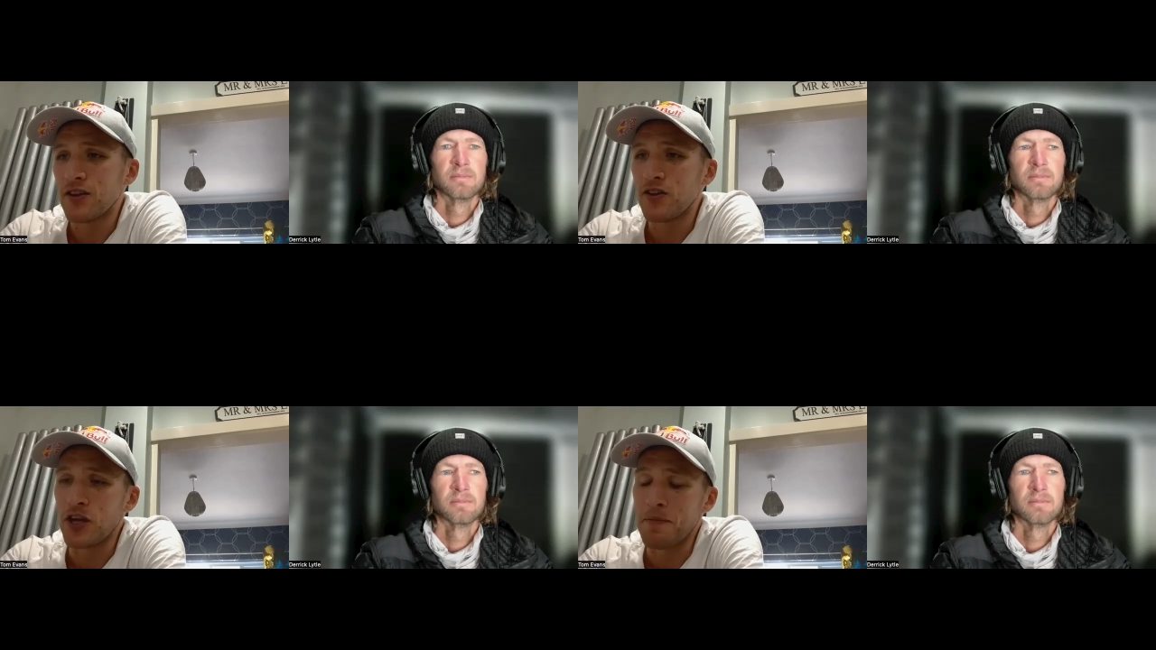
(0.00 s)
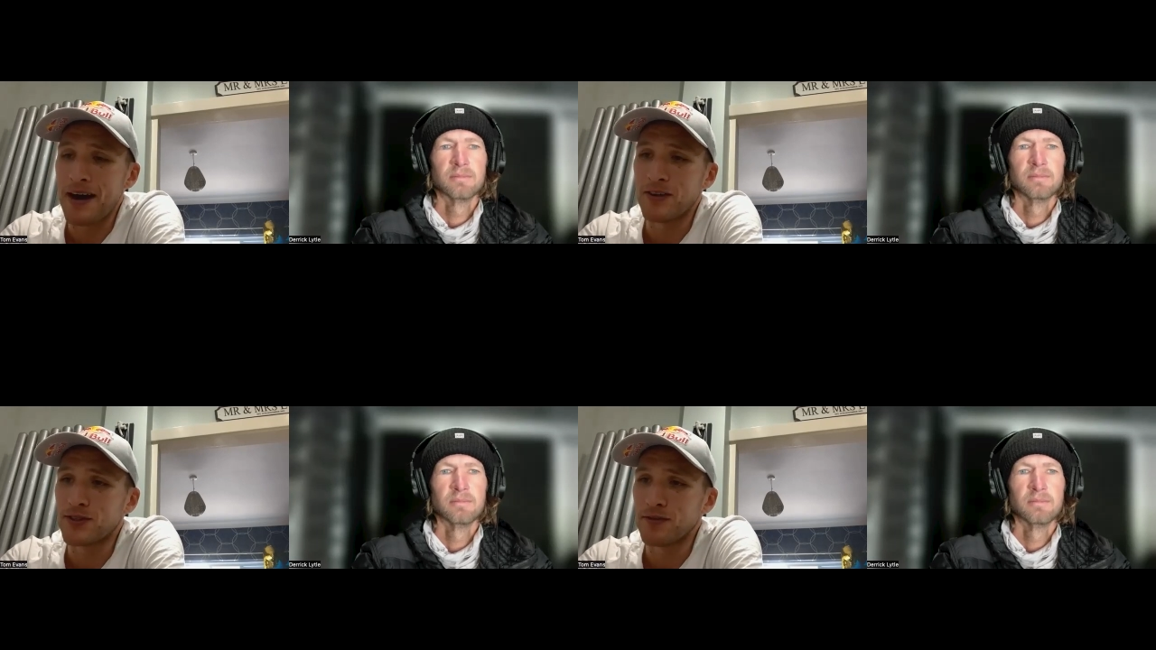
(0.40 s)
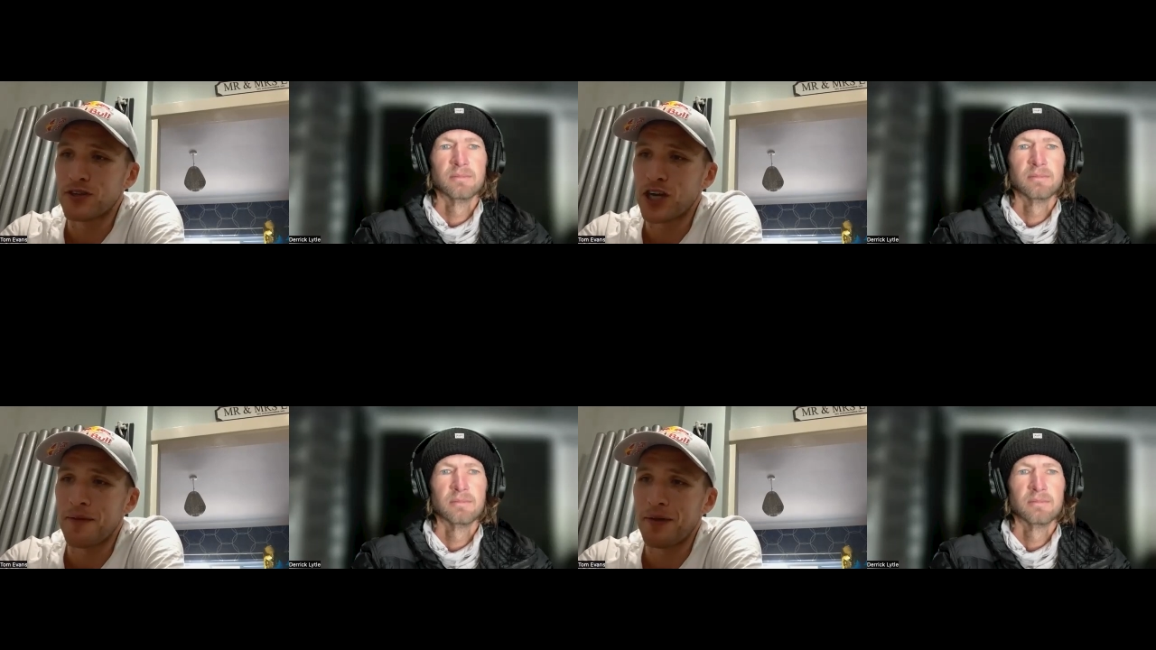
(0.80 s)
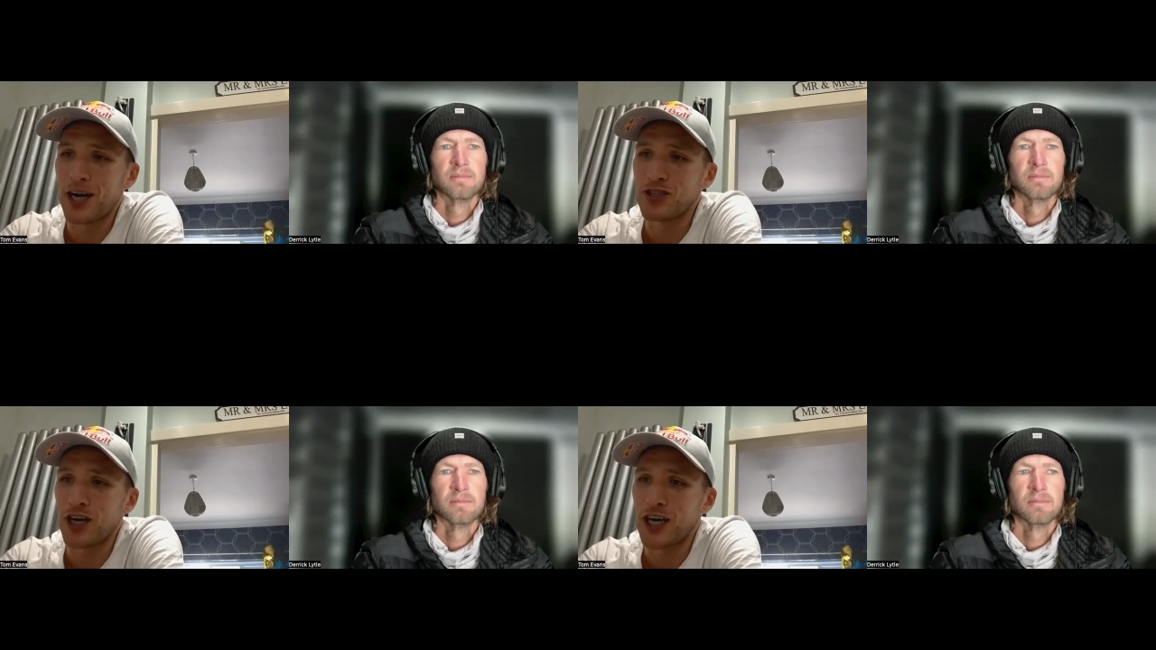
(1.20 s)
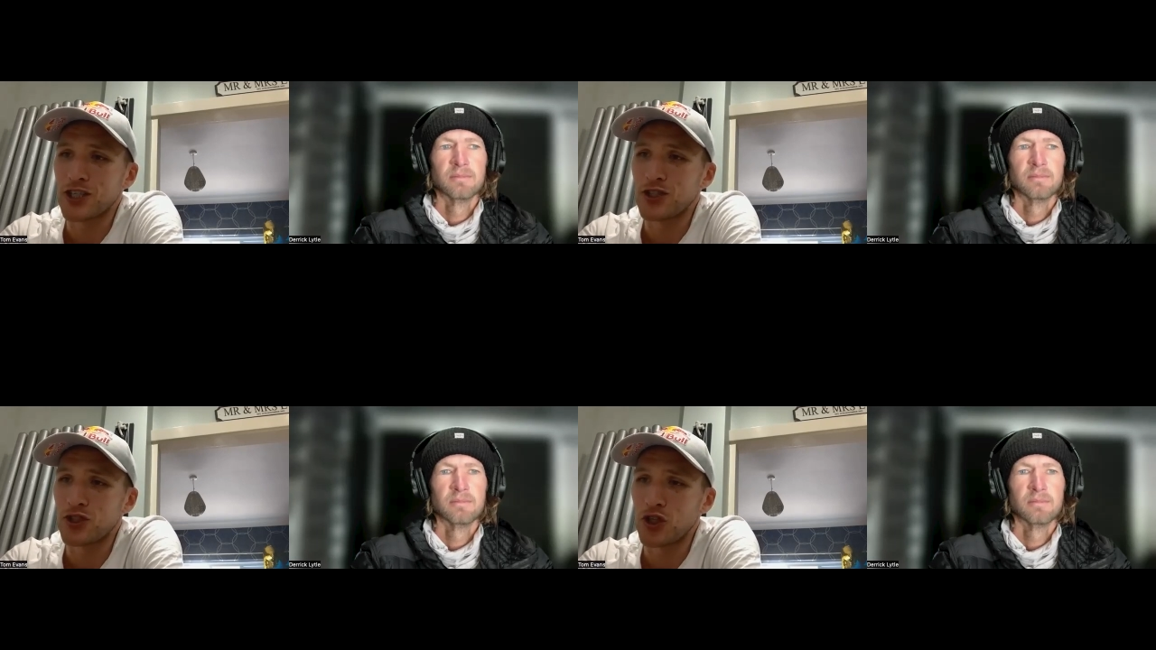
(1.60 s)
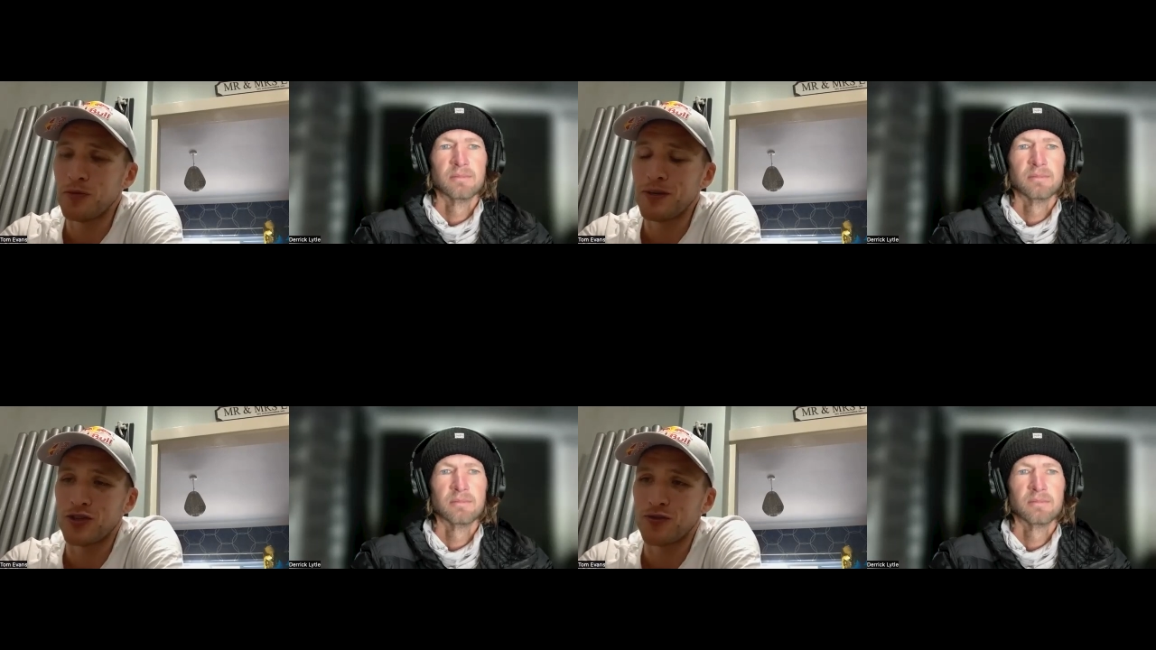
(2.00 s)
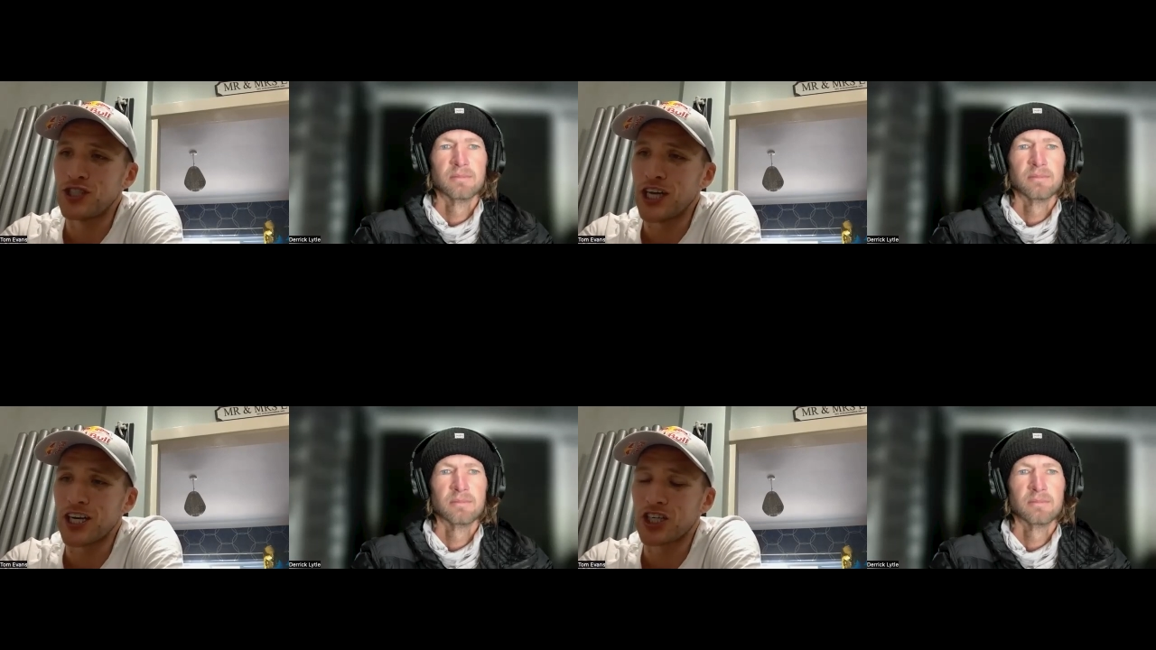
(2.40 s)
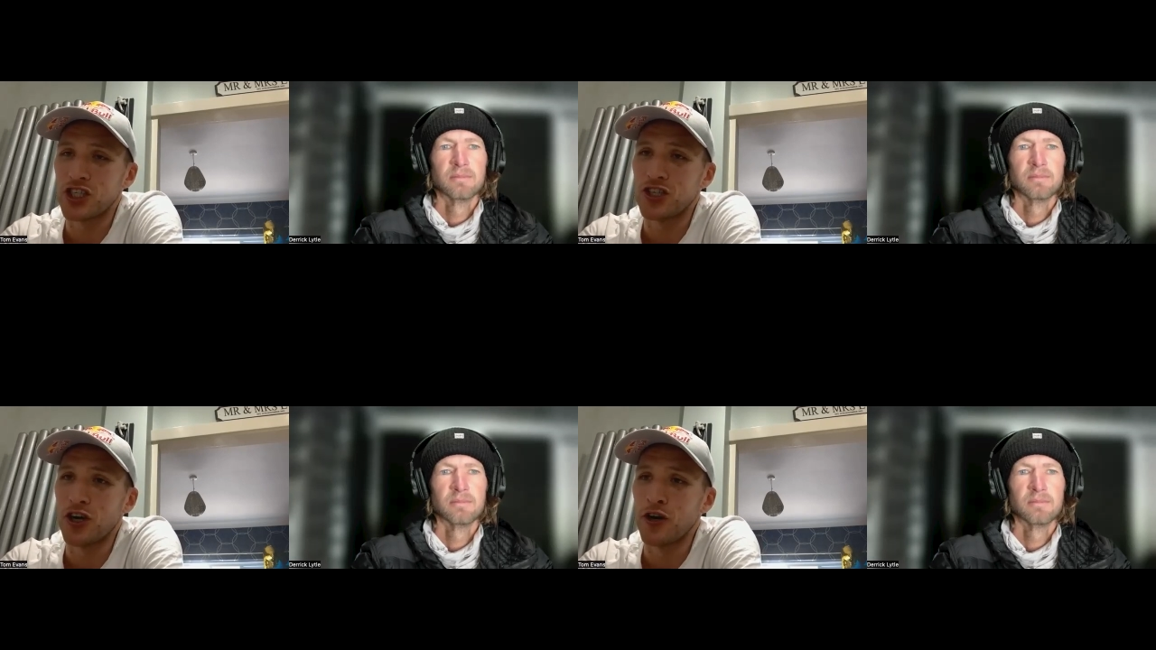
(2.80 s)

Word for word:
Speaker 1: the amount of carbohydrate I consume and the reduction